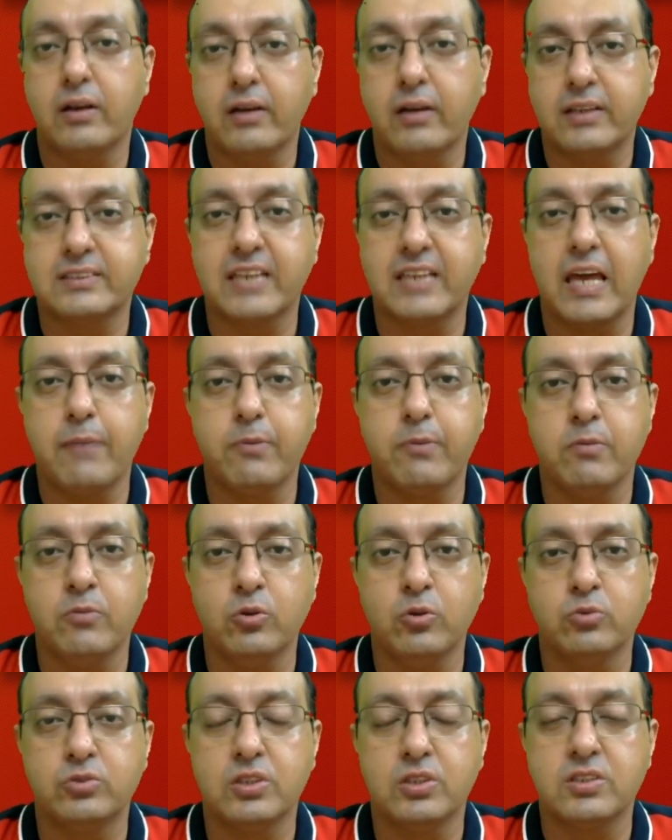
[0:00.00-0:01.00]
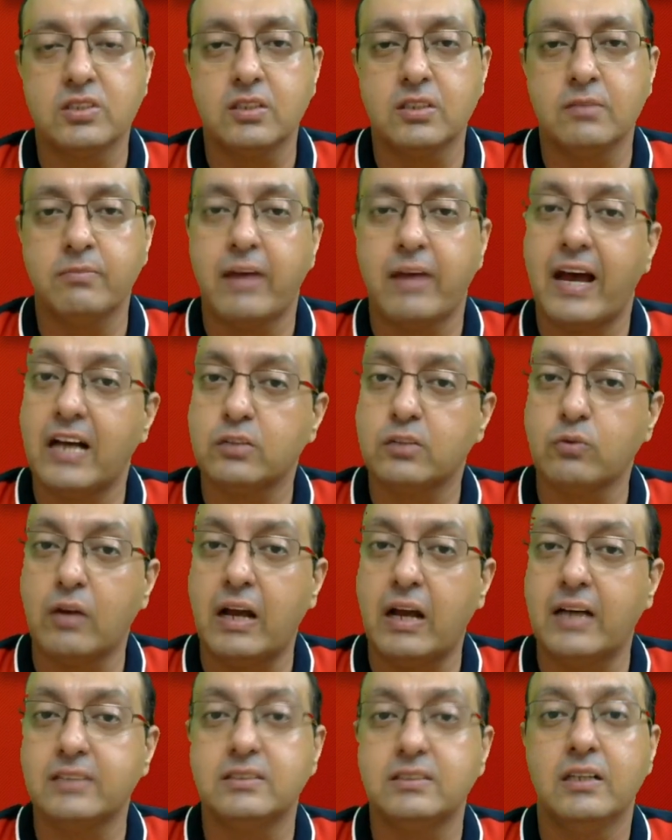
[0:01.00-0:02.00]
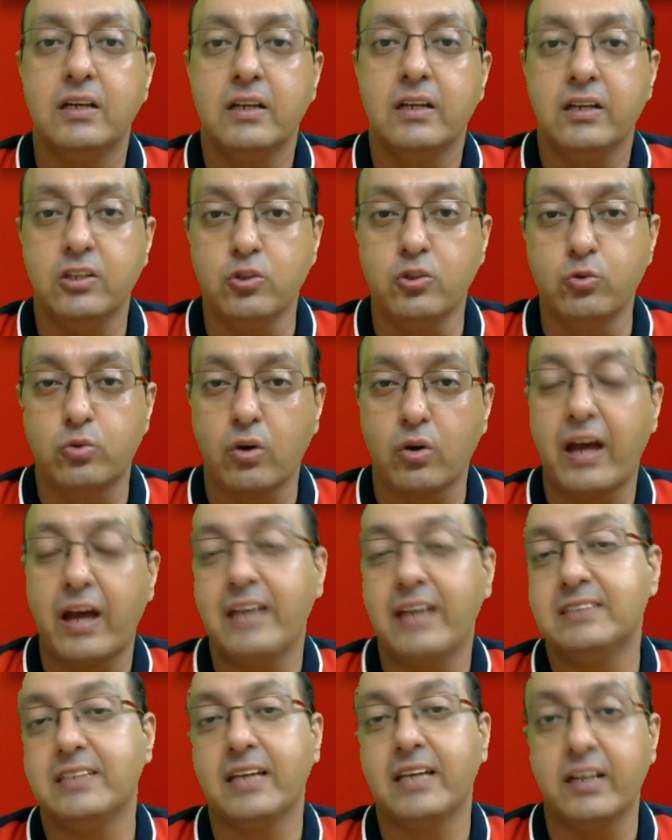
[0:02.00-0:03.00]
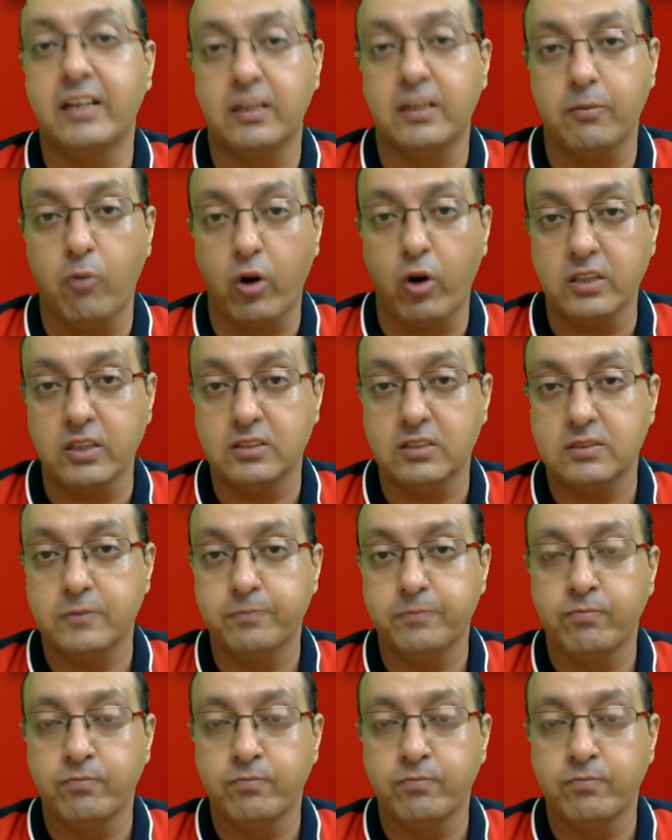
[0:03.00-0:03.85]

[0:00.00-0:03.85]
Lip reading: escape immune system as well as neutralizing antibodies.